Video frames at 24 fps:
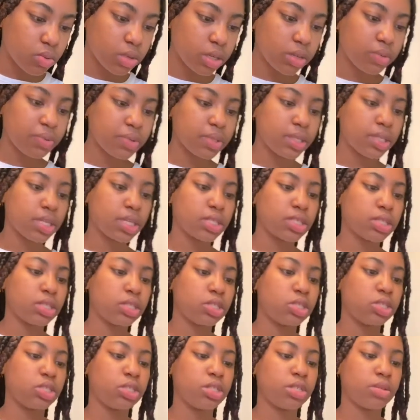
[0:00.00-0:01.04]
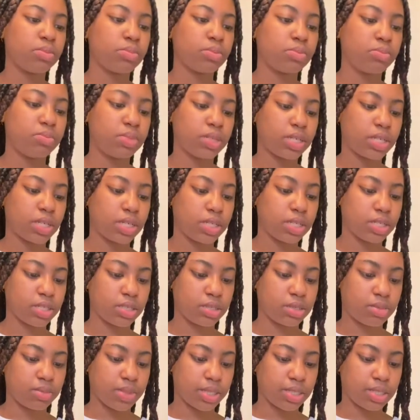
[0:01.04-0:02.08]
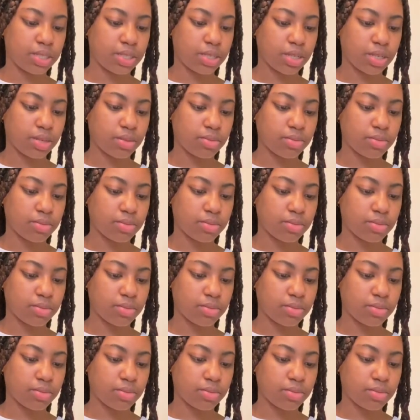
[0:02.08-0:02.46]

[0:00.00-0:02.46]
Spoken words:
doesn't ship because it's messed up?